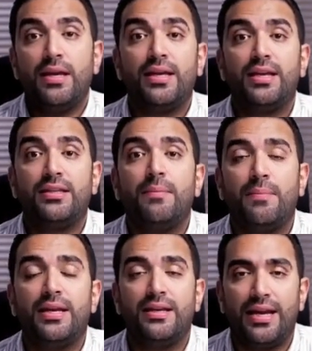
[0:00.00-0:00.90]
It doesn't
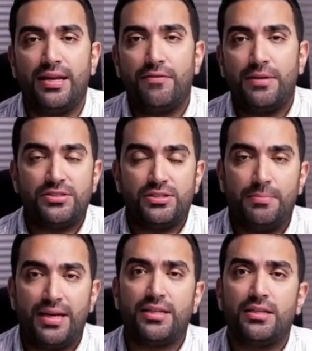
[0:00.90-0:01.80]
mean that if it's
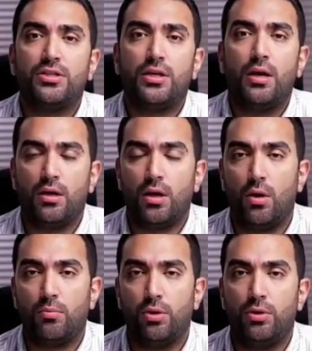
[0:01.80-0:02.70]
suspended, sir,
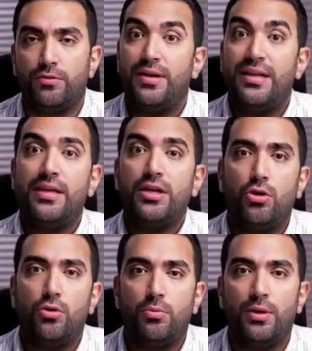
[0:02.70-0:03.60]
we will face
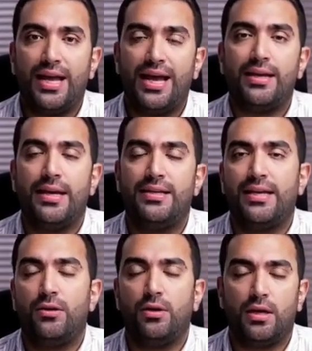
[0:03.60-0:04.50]
issues with that,
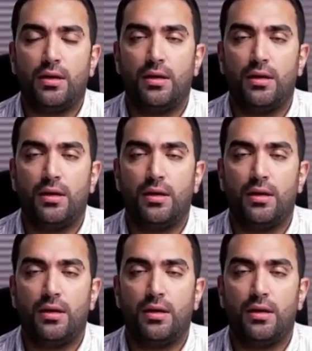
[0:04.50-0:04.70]
etc.